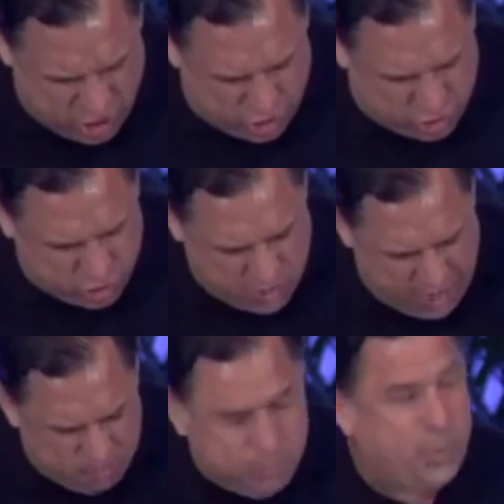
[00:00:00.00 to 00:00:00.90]
do
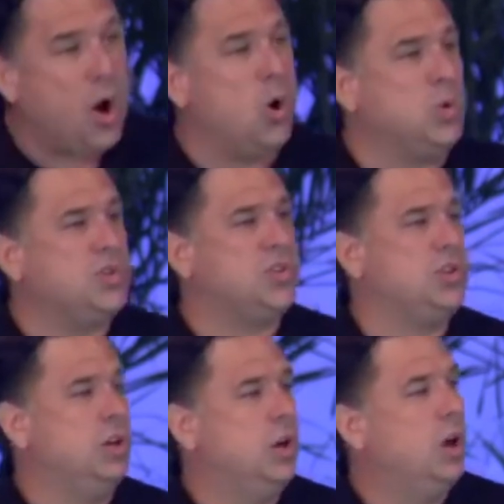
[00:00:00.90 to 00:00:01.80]
not
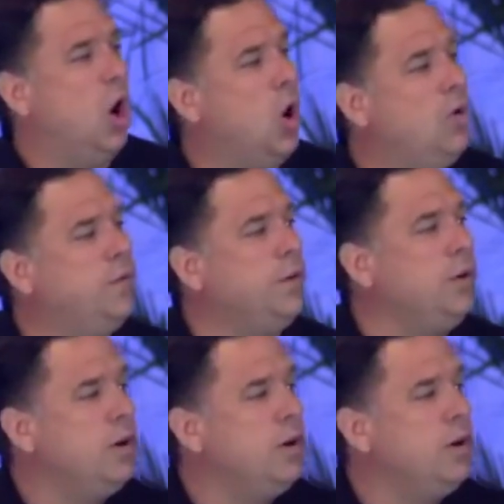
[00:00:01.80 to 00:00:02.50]
boast over